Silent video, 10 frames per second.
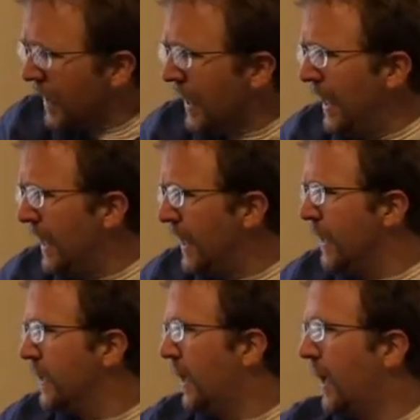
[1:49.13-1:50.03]

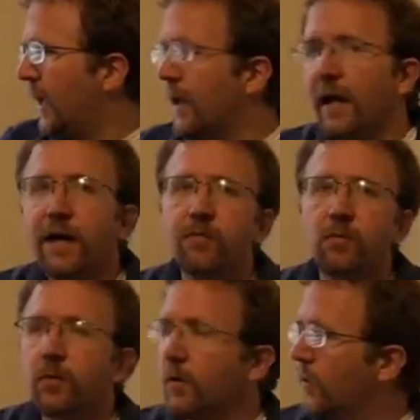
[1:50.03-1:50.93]
and I have a
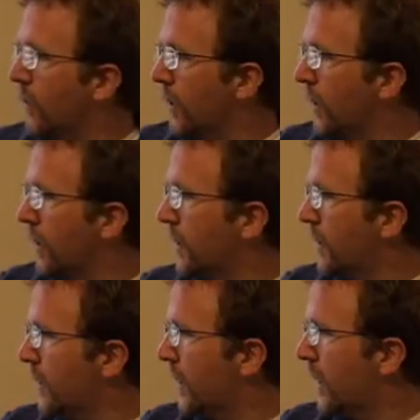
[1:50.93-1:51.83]
recording
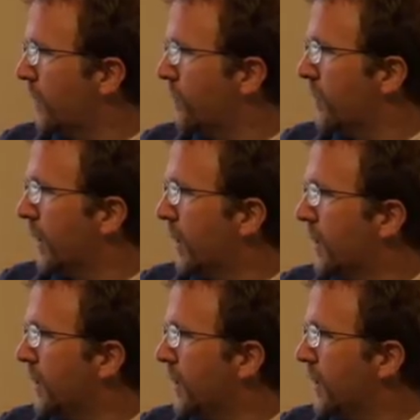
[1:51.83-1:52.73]
that I've
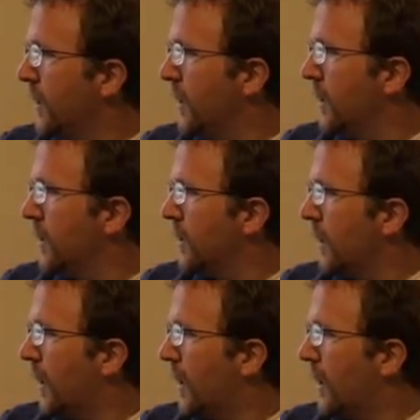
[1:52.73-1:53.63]
made
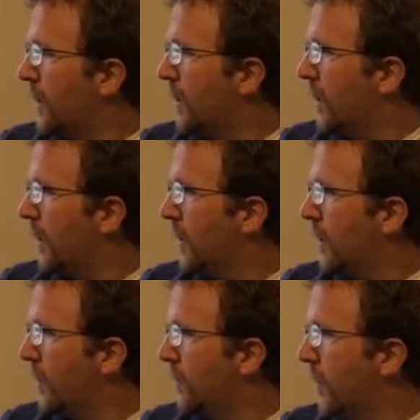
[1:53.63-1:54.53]
that
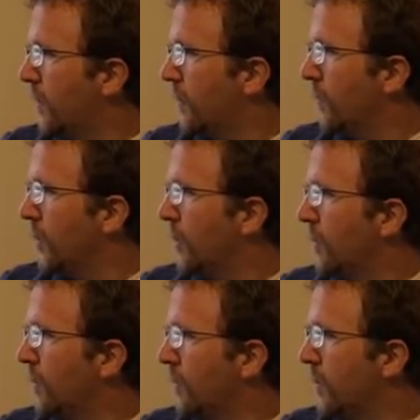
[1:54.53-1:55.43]

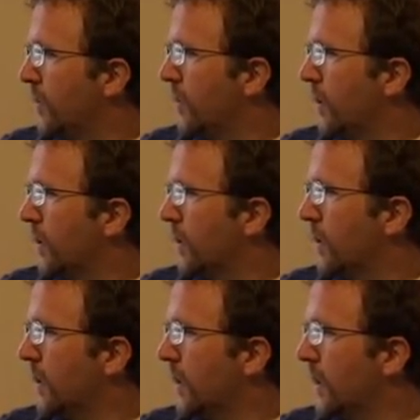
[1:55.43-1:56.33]
you'll hear at
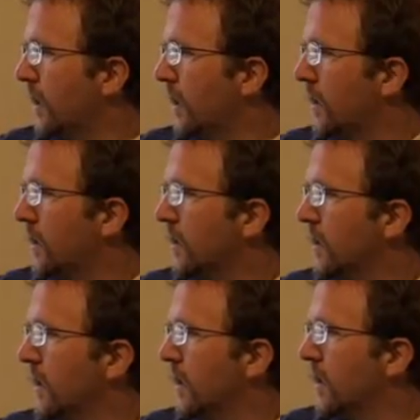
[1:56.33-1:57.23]
the end,
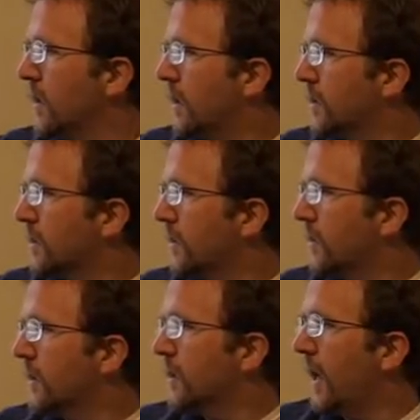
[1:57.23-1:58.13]
that's
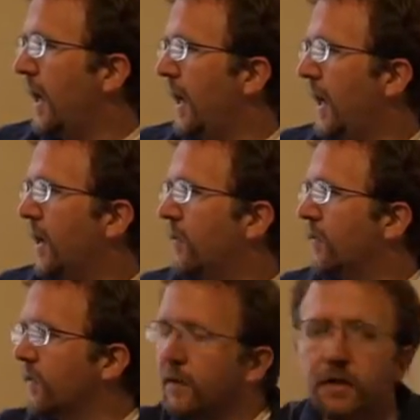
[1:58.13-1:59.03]
going to
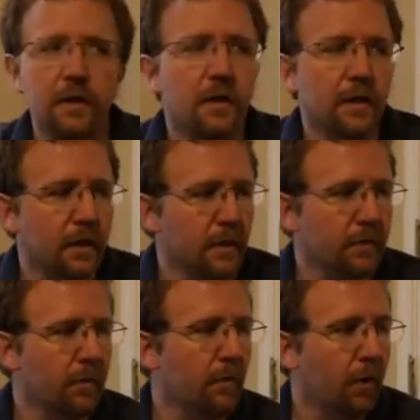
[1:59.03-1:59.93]
have the
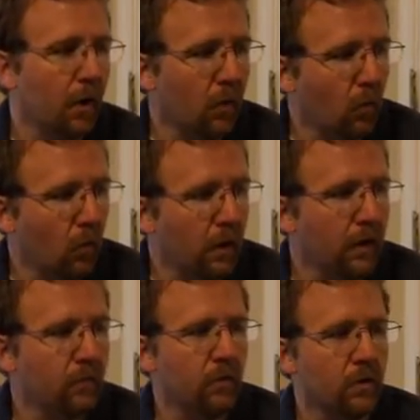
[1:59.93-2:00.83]
part
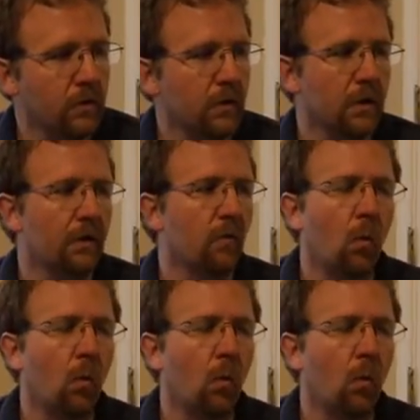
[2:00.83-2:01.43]
1. We're doing level